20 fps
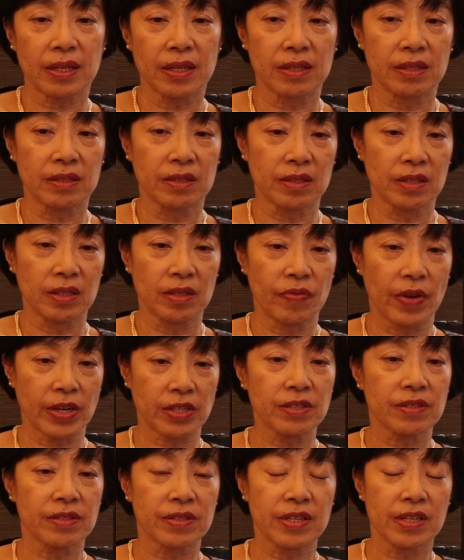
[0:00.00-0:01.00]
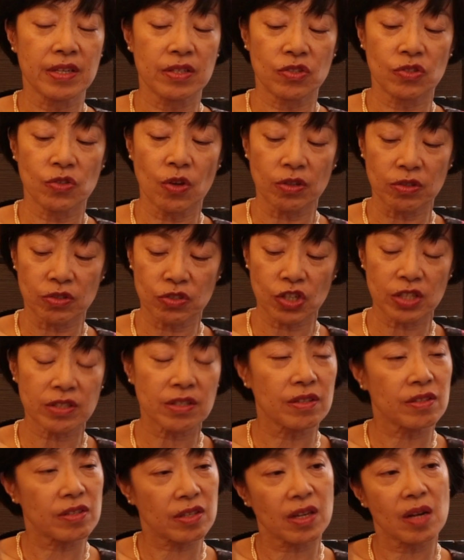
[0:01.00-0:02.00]
in infectious disease, not
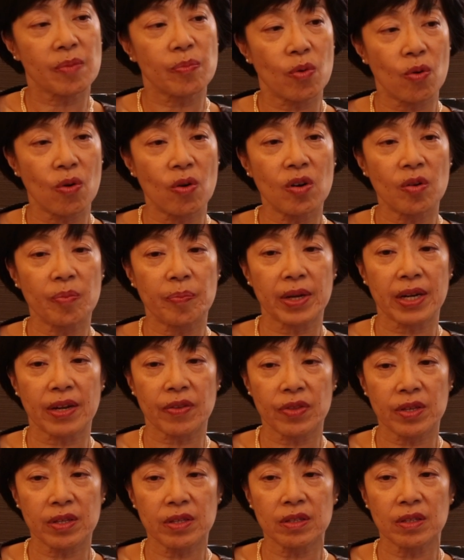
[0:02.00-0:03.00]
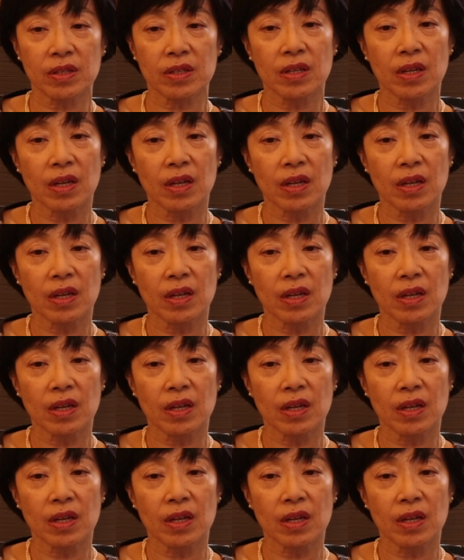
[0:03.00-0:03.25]
just in Singapore, but I think